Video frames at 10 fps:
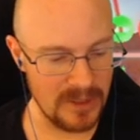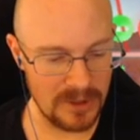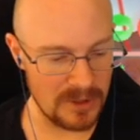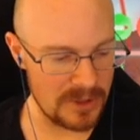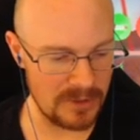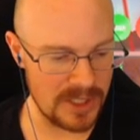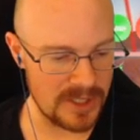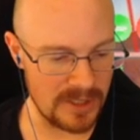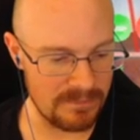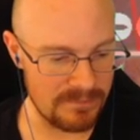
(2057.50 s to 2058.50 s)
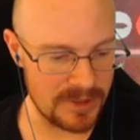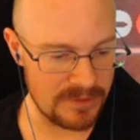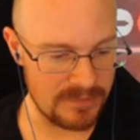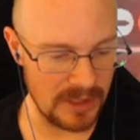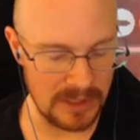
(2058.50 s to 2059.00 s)
Those are each a,
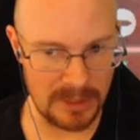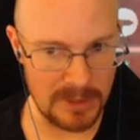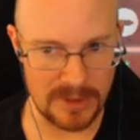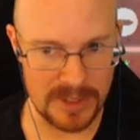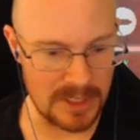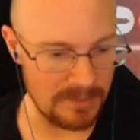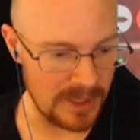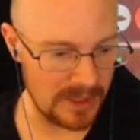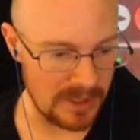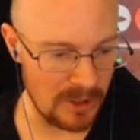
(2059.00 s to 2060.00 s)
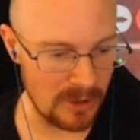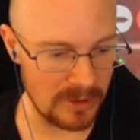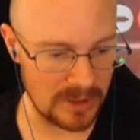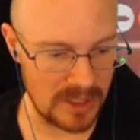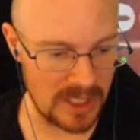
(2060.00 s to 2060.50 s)
a ligament or something that
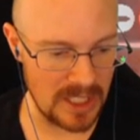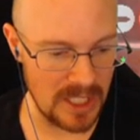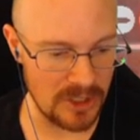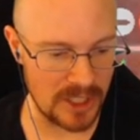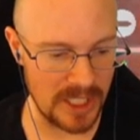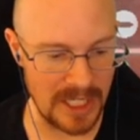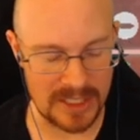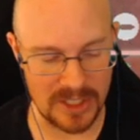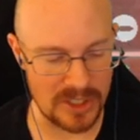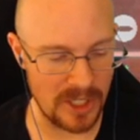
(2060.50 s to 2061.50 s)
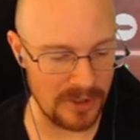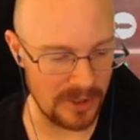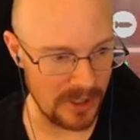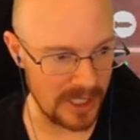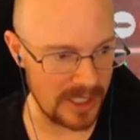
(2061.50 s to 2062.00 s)
all interconnect each other
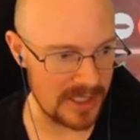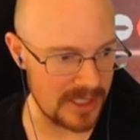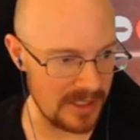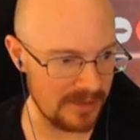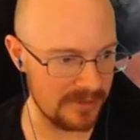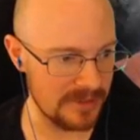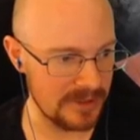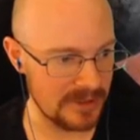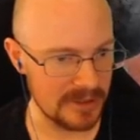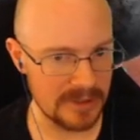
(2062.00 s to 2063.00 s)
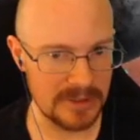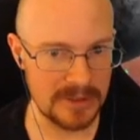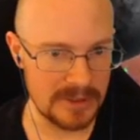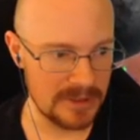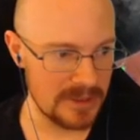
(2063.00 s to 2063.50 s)
and all that kind of stuff.
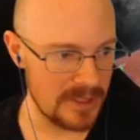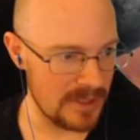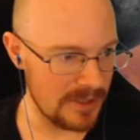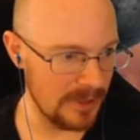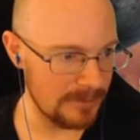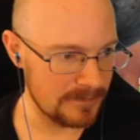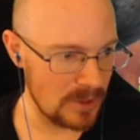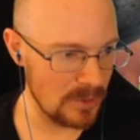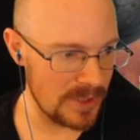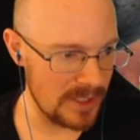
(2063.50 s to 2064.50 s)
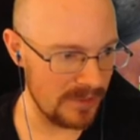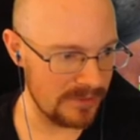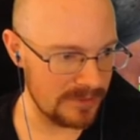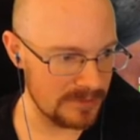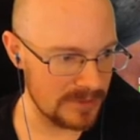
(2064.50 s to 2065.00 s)
So, cool
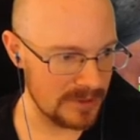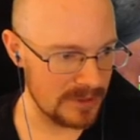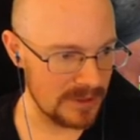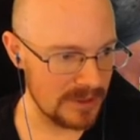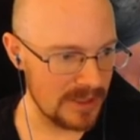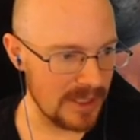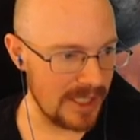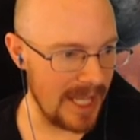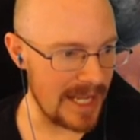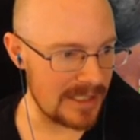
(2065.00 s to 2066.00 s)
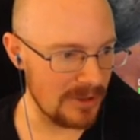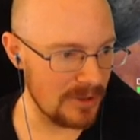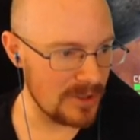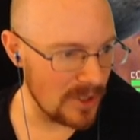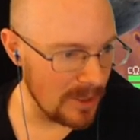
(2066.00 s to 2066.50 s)
stuff. Cats
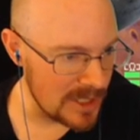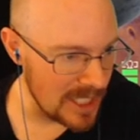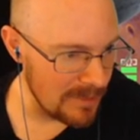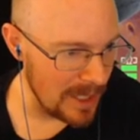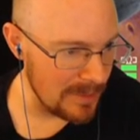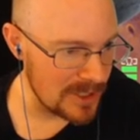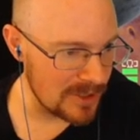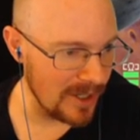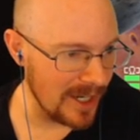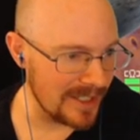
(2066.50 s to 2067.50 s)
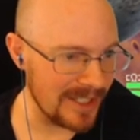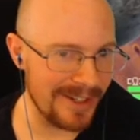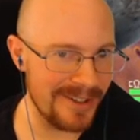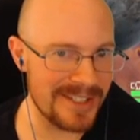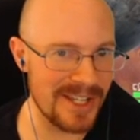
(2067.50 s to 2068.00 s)
learn to imitate babies crying to get
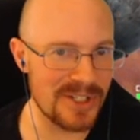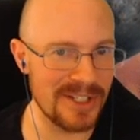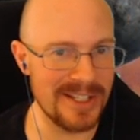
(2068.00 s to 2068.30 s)
our attention.